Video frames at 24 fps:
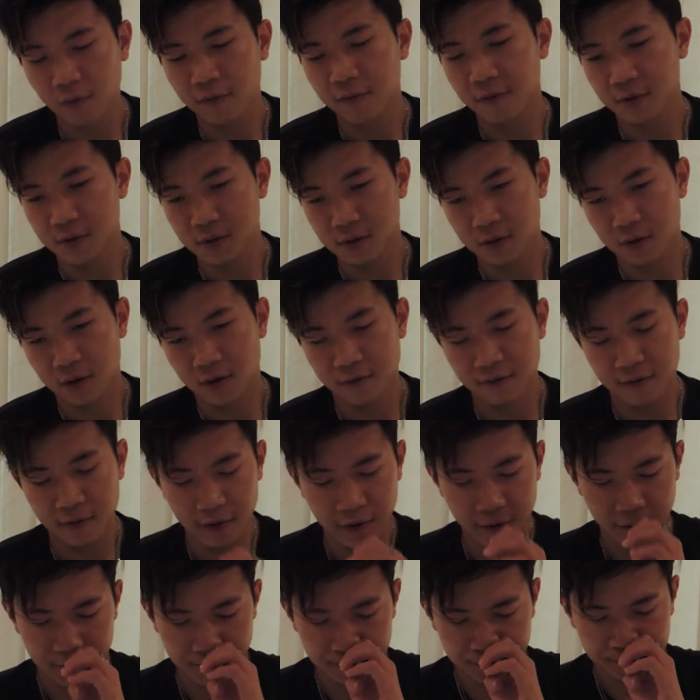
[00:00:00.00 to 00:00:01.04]
first off,
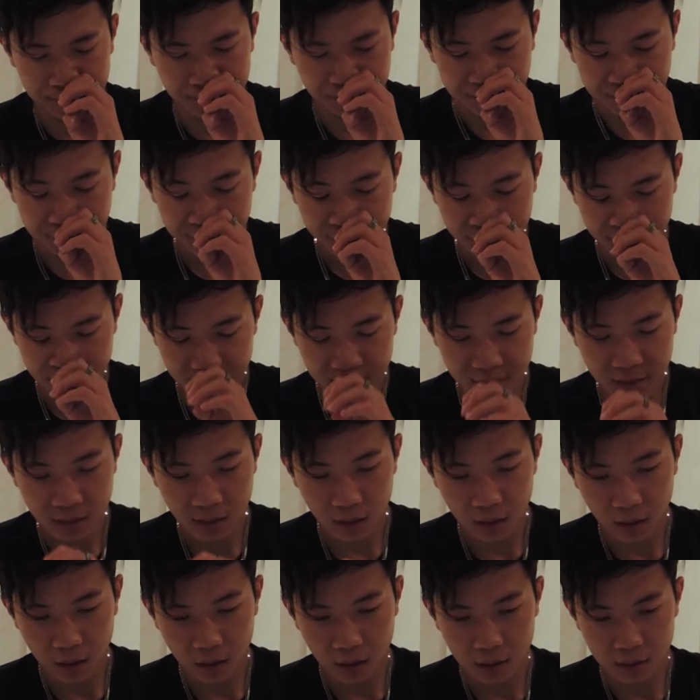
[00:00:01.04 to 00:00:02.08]

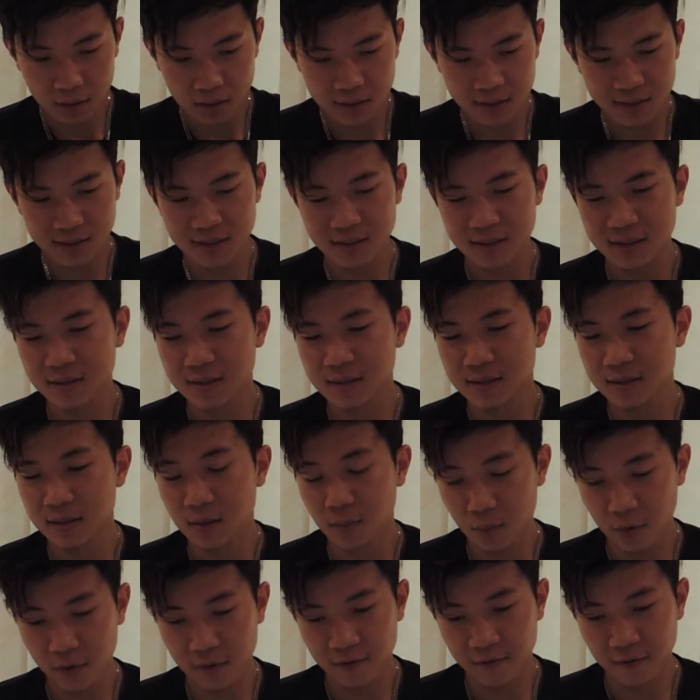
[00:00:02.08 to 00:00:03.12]
this is
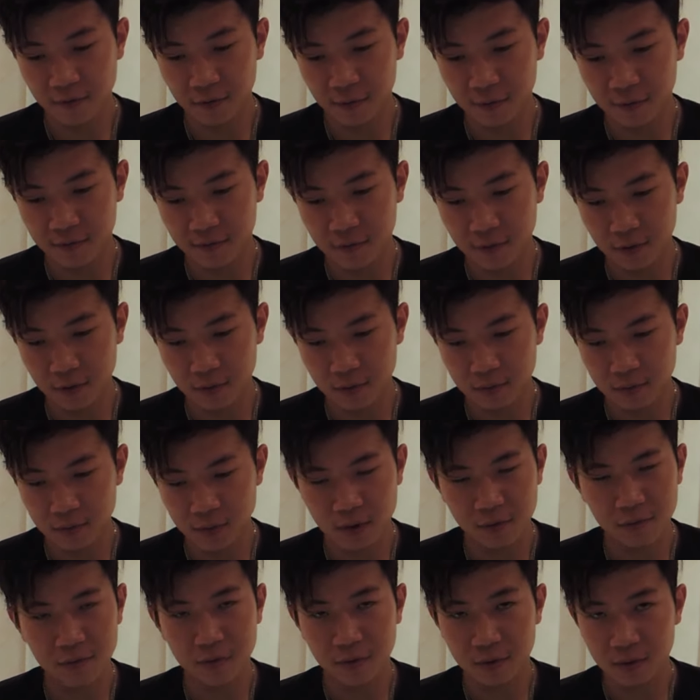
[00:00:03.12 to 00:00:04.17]
somewhat of a review,
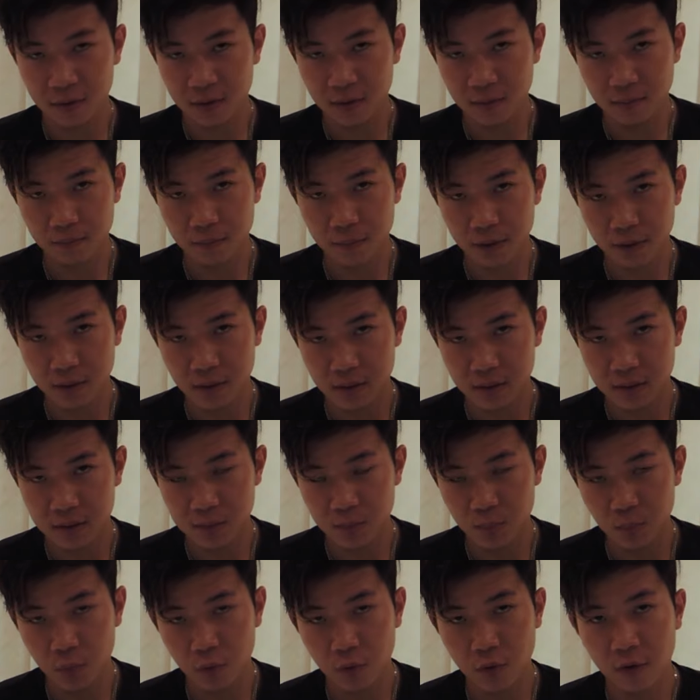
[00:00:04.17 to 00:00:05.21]
not really, but
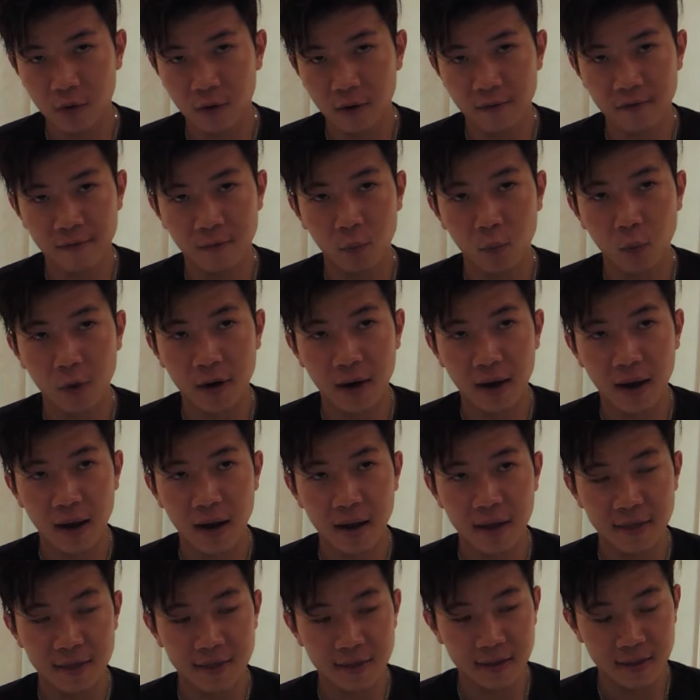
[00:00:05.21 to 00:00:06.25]
it's more of what
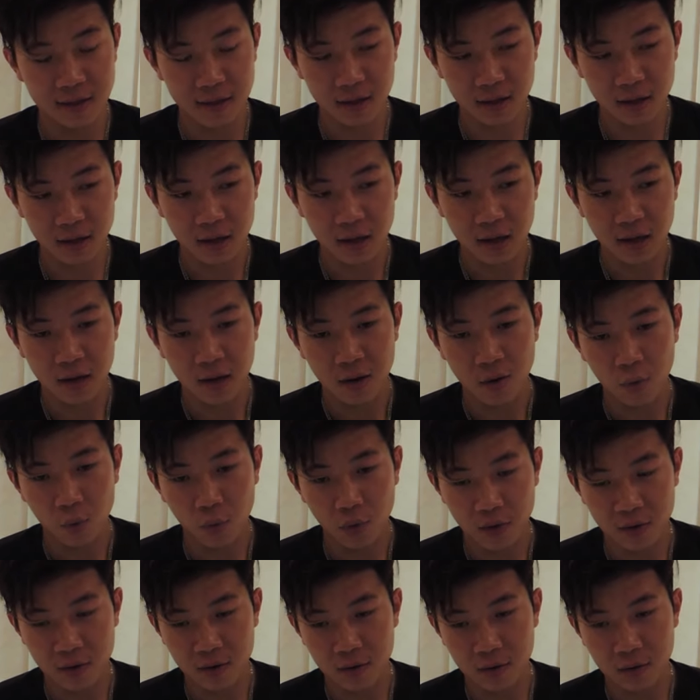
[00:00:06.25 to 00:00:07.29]
I think,
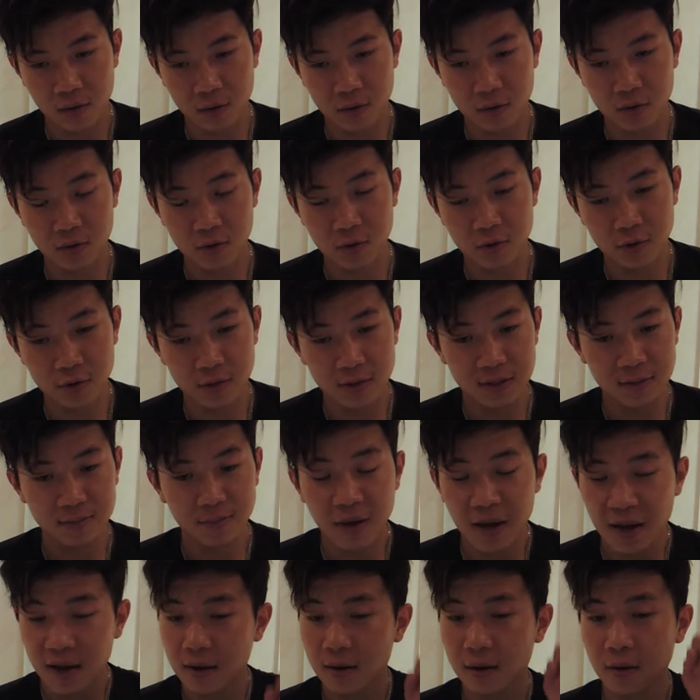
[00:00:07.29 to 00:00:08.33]
whether you should
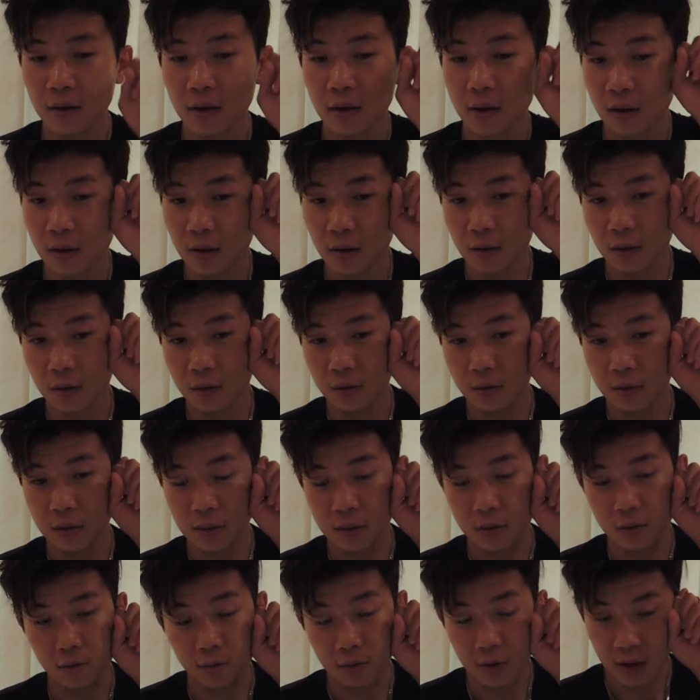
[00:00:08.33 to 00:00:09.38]
spend
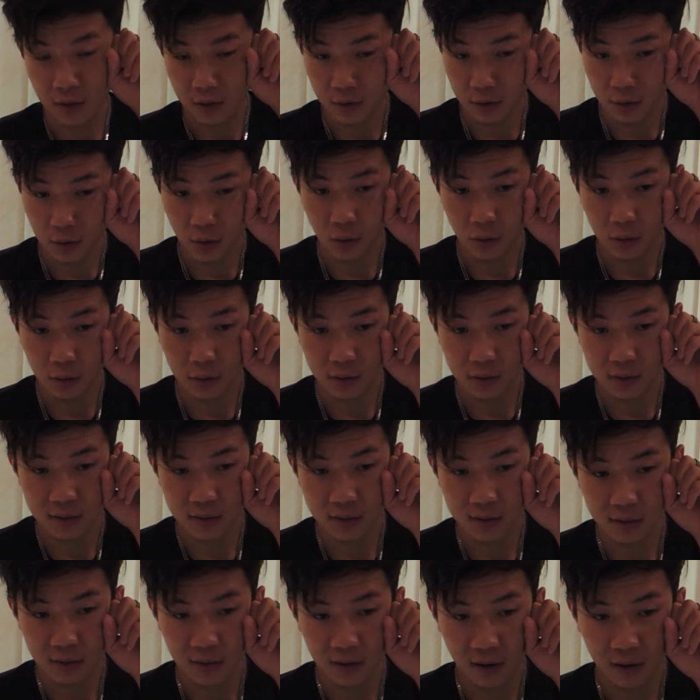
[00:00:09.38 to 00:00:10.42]
the
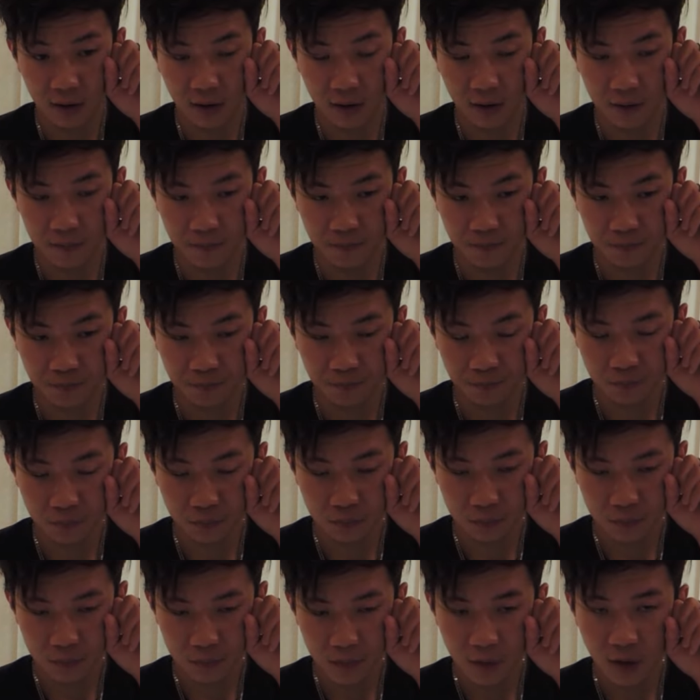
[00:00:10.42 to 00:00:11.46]
$300
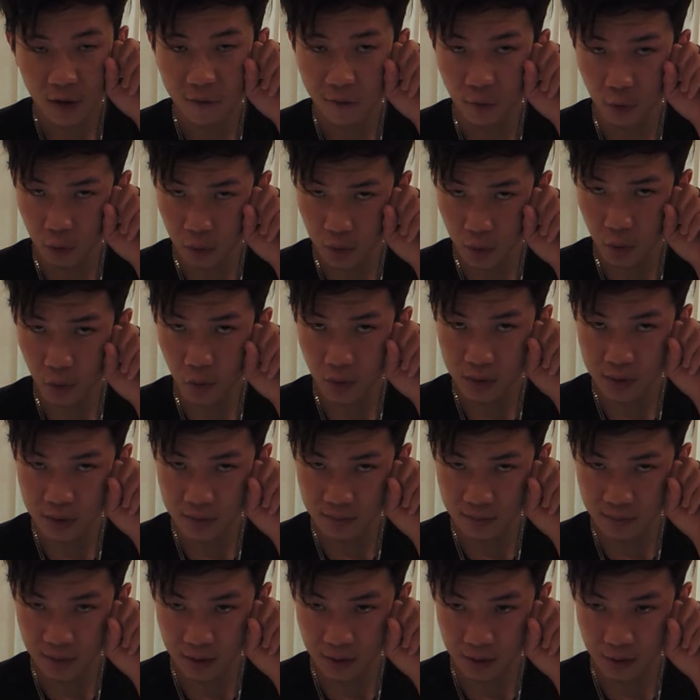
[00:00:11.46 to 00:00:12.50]
for the
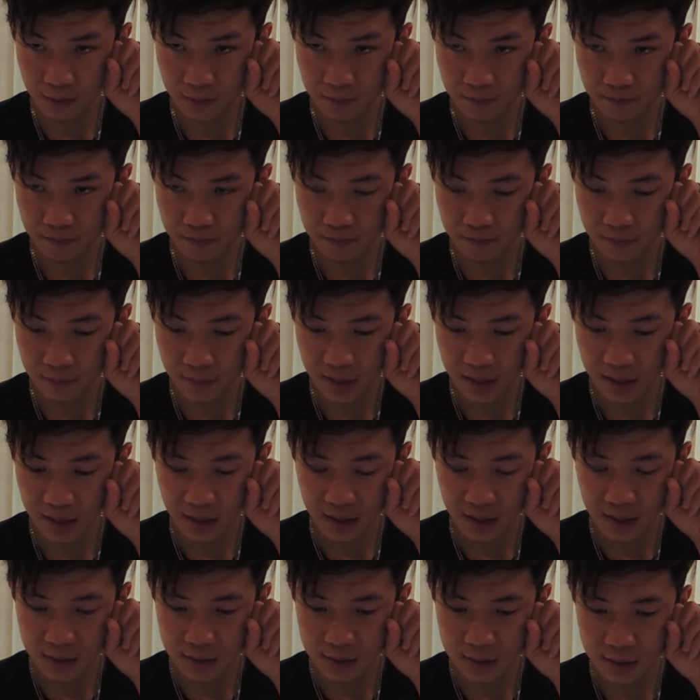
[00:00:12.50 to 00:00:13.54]
Quantum Bender.
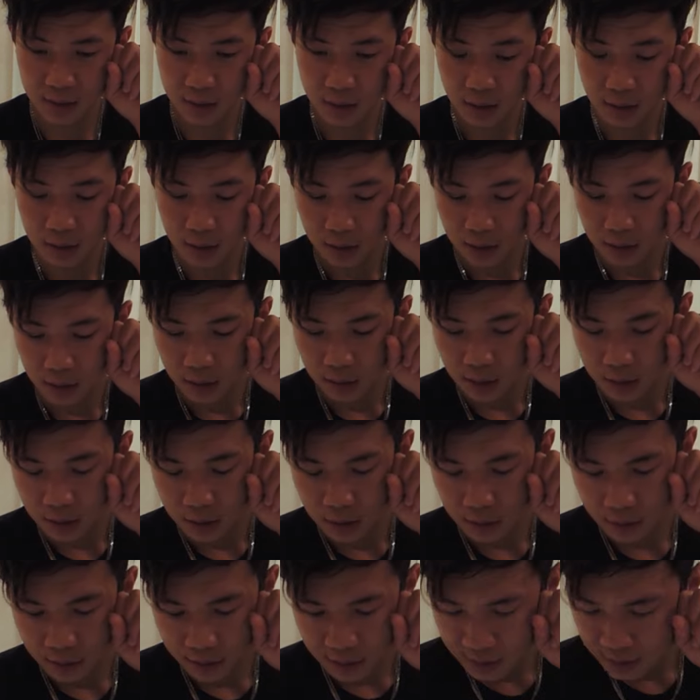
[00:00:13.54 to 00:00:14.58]
And
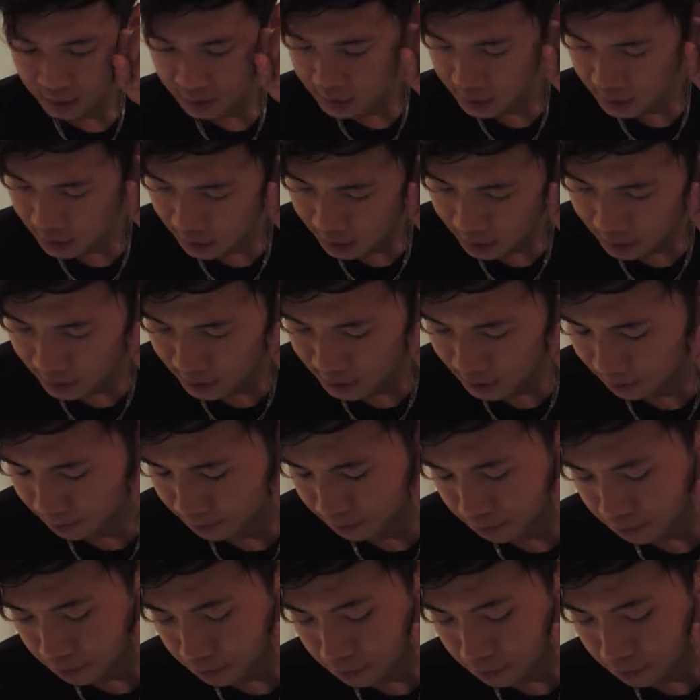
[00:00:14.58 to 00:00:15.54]
the thing is, guys,